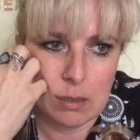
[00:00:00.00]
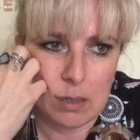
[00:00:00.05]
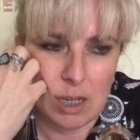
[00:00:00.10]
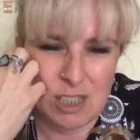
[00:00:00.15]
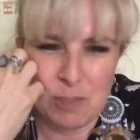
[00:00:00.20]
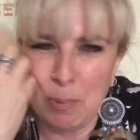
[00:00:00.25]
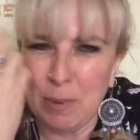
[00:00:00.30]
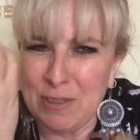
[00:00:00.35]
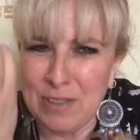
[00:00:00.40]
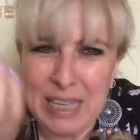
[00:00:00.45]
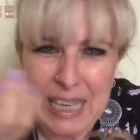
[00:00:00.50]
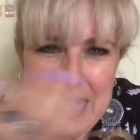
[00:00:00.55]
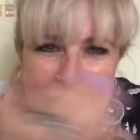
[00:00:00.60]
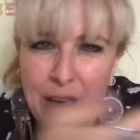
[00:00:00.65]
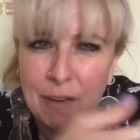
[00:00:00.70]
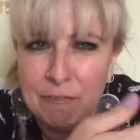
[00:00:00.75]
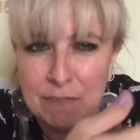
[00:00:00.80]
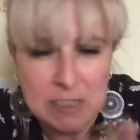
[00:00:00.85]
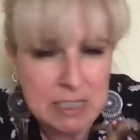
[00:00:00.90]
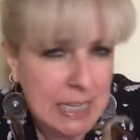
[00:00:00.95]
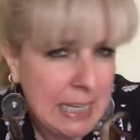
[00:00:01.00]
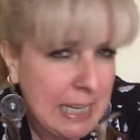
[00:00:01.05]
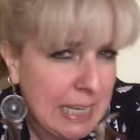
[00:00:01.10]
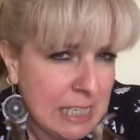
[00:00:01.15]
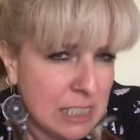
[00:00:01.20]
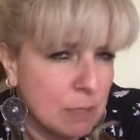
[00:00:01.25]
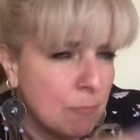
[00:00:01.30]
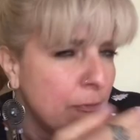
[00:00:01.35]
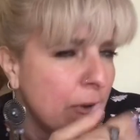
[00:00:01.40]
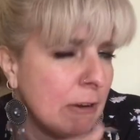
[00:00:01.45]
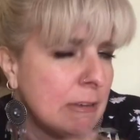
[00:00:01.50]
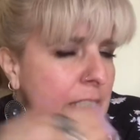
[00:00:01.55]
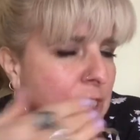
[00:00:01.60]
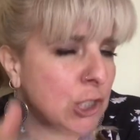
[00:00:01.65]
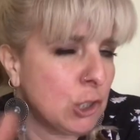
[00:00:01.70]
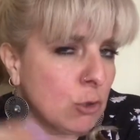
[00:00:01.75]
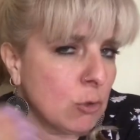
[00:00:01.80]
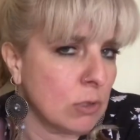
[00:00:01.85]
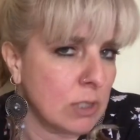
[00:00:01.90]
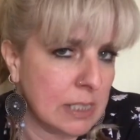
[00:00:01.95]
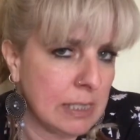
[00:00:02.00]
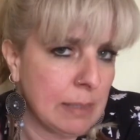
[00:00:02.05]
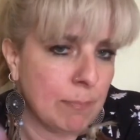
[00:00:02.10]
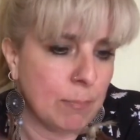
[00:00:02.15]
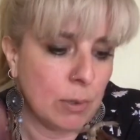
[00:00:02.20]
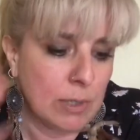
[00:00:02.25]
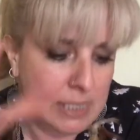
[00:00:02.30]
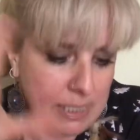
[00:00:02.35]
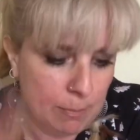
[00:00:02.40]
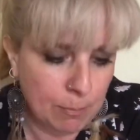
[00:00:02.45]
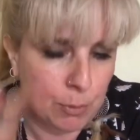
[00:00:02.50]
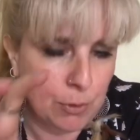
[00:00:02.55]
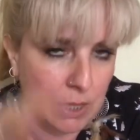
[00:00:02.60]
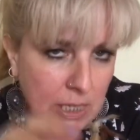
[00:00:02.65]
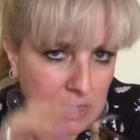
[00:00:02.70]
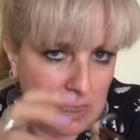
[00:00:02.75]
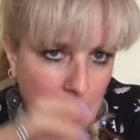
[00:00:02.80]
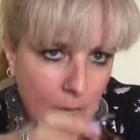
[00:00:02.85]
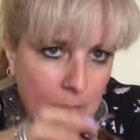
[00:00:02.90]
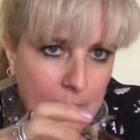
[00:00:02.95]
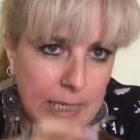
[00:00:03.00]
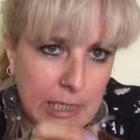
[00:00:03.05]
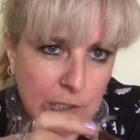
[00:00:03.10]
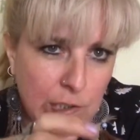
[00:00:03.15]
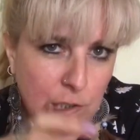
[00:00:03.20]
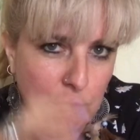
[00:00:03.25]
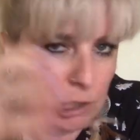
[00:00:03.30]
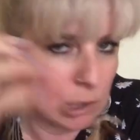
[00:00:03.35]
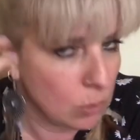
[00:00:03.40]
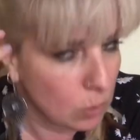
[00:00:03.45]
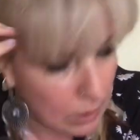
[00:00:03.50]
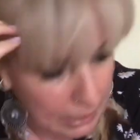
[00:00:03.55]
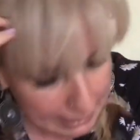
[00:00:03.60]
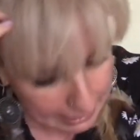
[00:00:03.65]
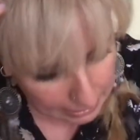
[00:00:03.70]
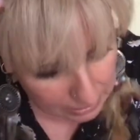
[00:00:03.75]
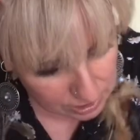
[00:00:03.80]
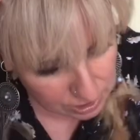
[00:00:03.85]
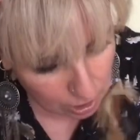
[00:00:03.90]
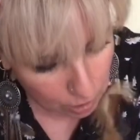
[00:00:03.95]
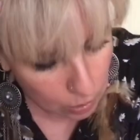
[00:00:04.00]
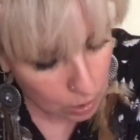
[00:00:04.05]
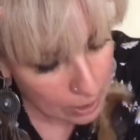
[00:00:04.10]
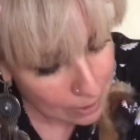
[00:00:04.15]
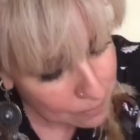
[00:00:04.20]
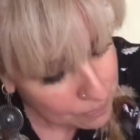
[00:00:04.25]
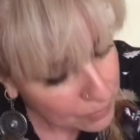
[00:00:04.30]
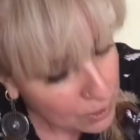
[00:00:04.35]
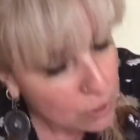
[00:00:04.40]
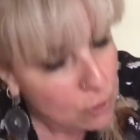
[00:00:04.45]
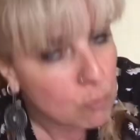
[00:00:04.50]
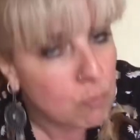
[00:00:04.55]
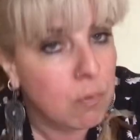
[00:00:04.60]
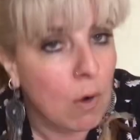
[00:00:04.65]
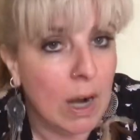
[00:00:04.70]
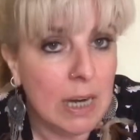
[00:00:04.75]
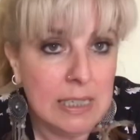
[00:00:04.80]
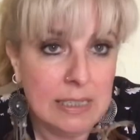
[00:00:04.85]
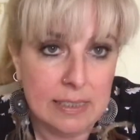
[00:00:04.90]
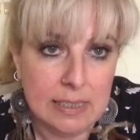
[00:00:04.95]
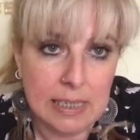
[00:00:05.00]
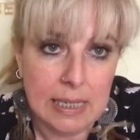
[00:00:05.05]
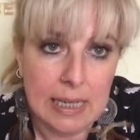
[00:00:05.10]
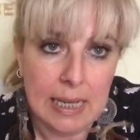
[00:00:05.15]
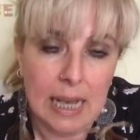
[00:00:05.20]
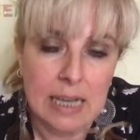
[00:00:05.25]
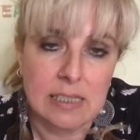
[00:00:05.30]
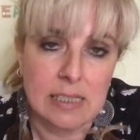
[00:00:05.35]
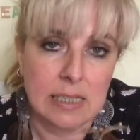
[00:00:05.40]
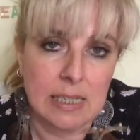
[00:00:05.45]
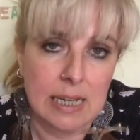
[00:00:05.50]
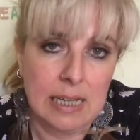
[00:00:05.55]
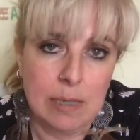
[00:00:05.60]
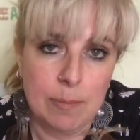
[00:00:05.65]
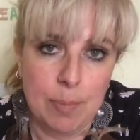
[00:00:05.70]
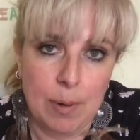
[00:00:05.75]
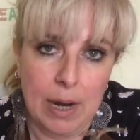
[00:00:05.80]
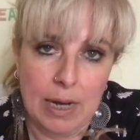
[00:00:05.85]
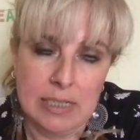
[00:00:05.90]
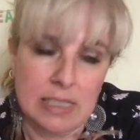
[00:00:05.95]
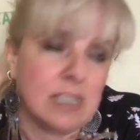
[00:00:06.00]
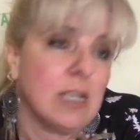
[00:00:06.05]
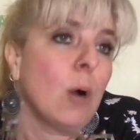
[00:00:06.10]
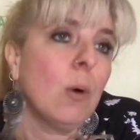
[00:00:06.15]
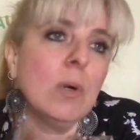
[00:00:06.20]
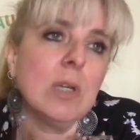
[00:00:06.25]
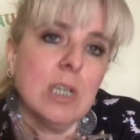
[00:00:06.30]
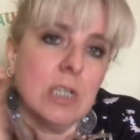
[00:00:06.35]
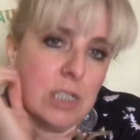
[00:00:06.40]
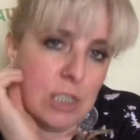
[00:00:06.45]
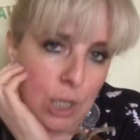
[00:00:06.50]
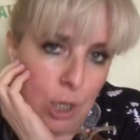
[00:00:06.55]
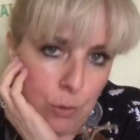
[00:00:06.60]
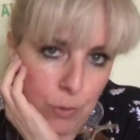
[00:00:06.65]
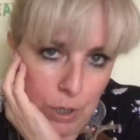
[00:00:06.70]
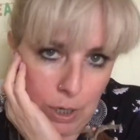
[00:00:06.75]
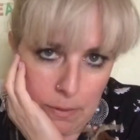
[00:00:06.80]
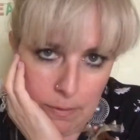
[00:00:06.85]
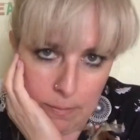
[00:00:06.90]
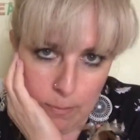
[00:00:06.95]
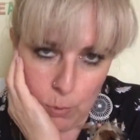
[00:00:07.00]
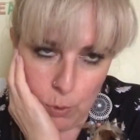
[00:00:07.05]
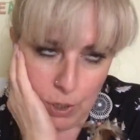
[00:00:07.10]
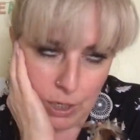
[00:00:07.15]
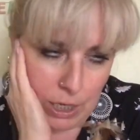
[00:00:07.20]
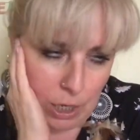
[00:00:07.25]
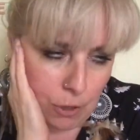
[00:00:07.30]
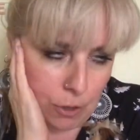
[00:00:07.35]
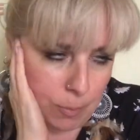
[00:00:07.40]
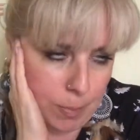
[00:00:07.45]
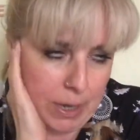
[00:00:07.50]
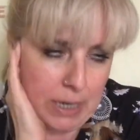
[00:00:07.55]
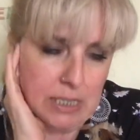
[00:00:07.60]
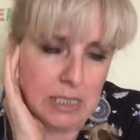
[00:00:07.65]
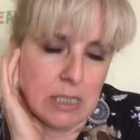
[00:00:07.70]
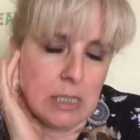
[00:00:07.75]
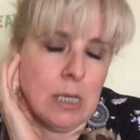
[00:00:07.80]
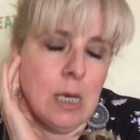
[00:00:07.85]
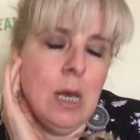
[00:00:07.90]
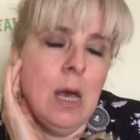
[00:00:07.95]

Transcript: suppose EFT, some very short, simple things that I can do here. So the writing as a daily practice, and yoga, a morning yoga practice.